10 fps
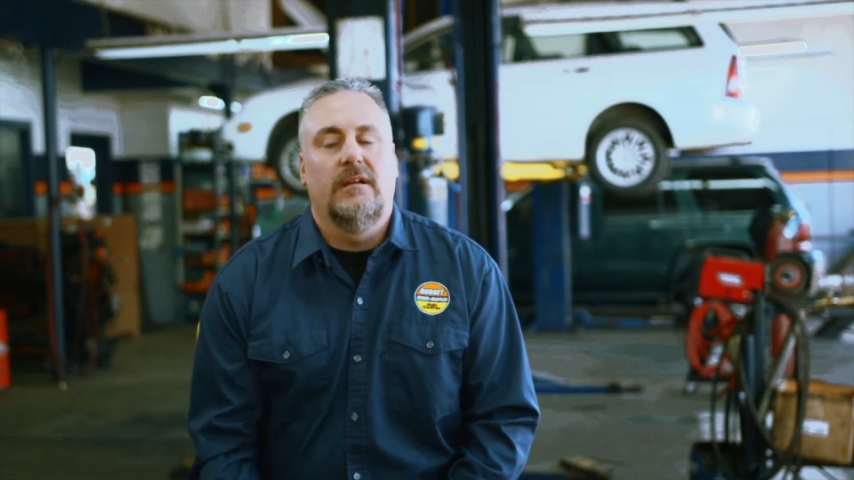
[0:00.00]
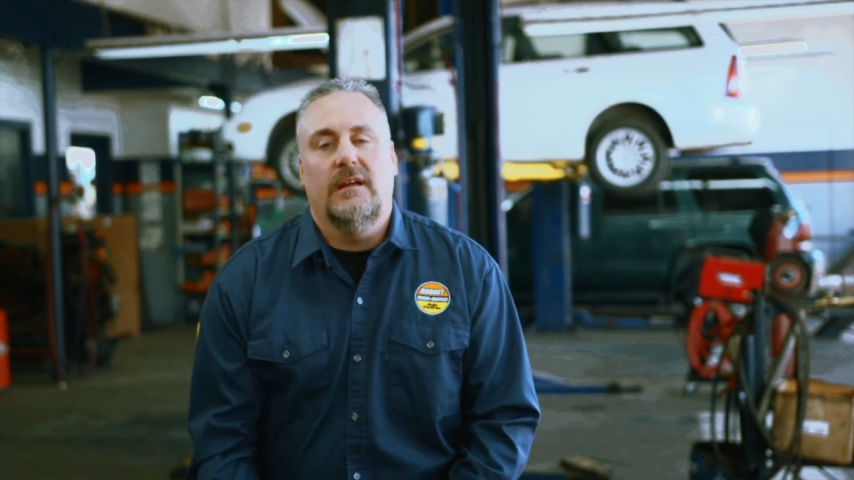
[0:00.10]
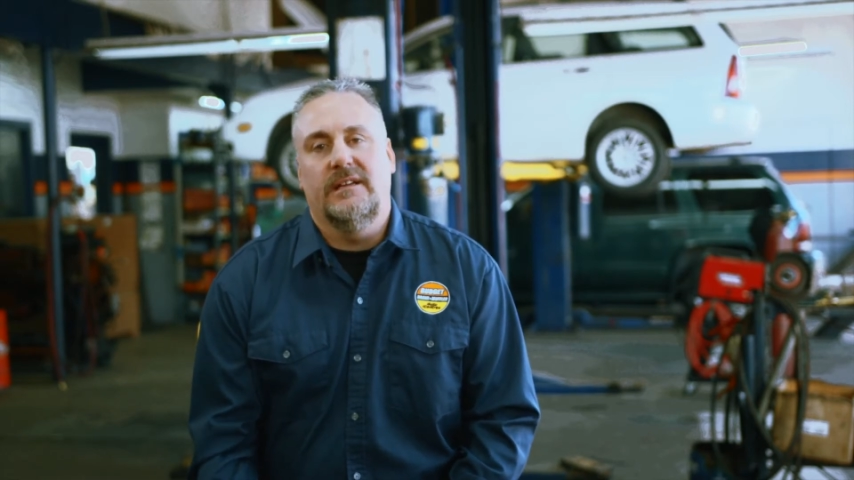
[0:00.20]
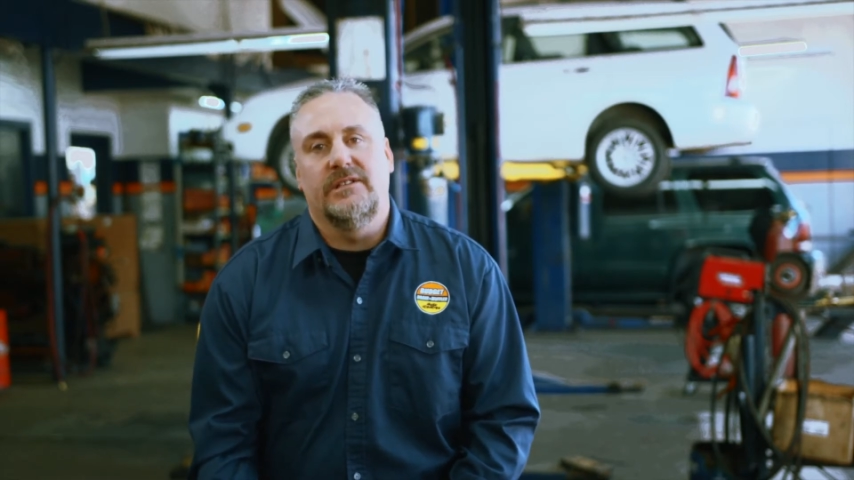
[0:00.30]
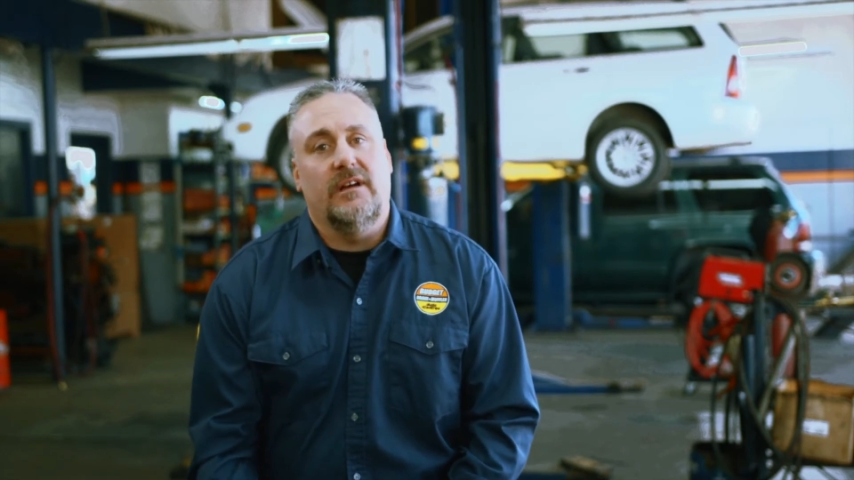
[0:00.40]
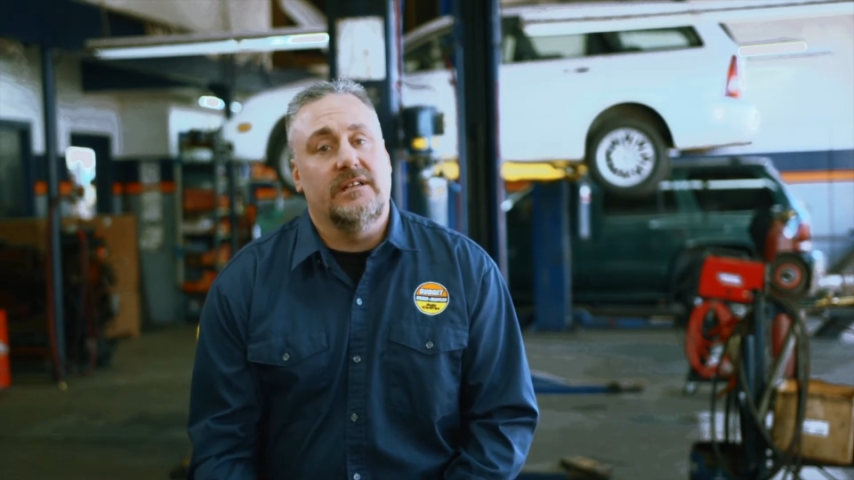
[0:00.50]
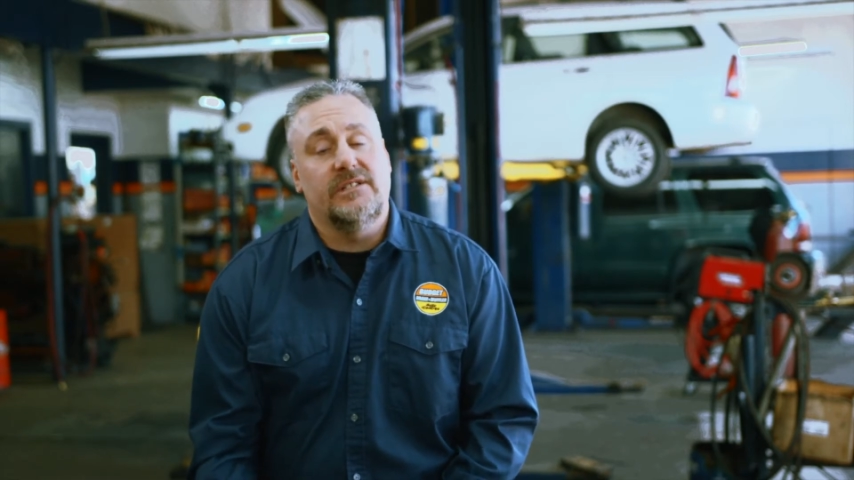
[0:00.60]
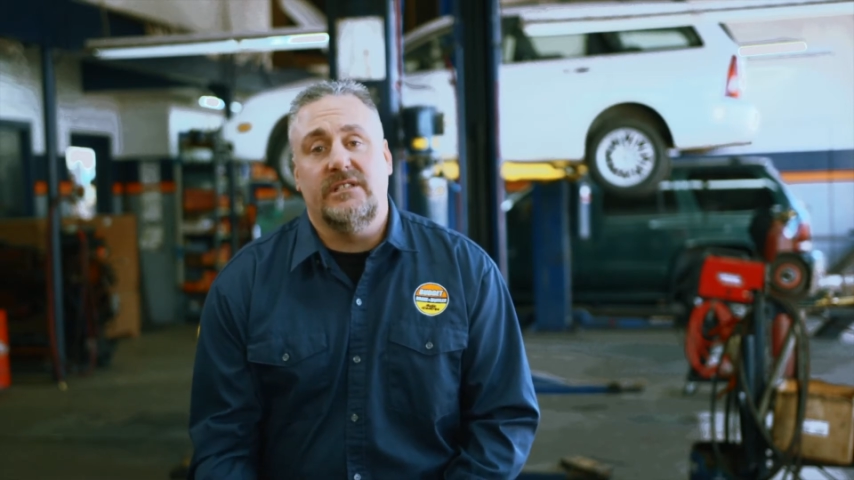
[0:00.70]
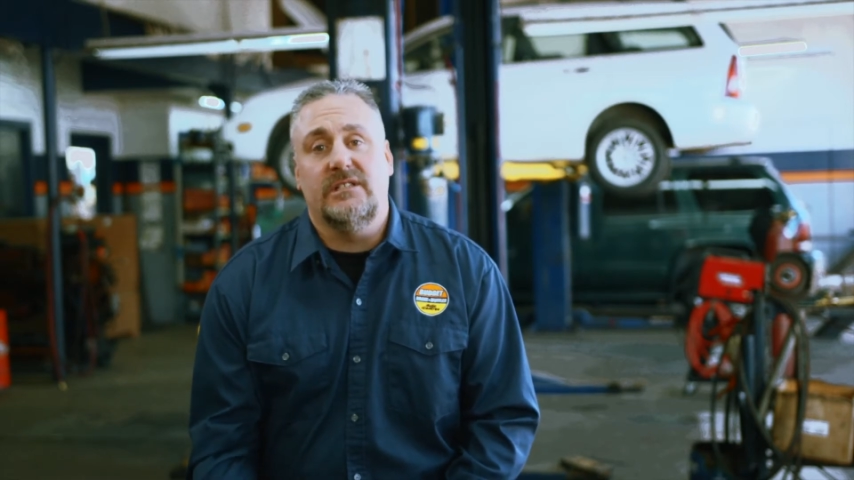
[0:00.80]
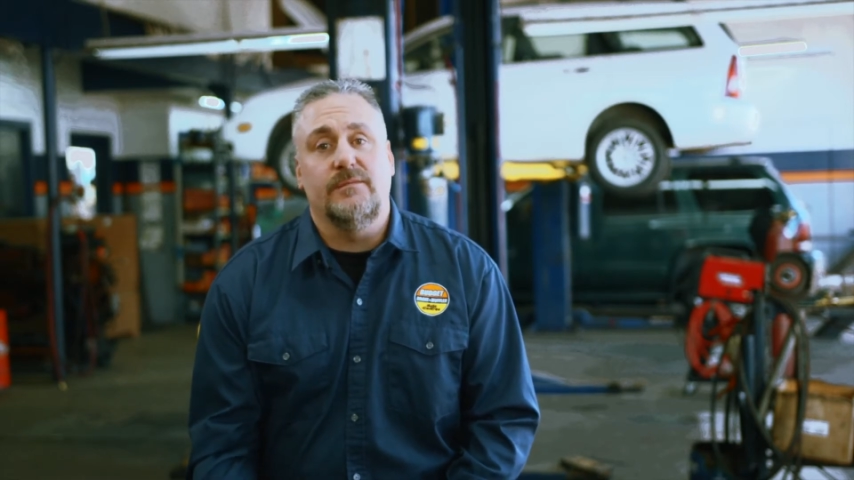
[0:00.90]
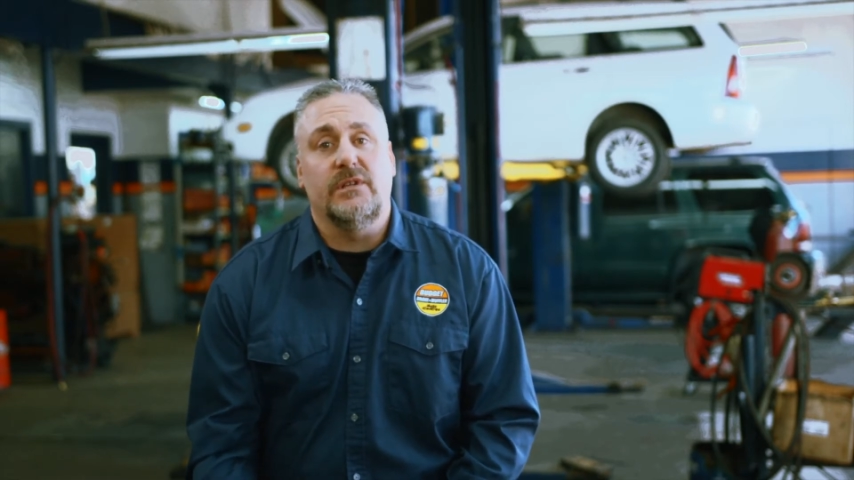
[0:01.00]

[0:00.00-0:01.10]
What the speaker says: exhaust systems,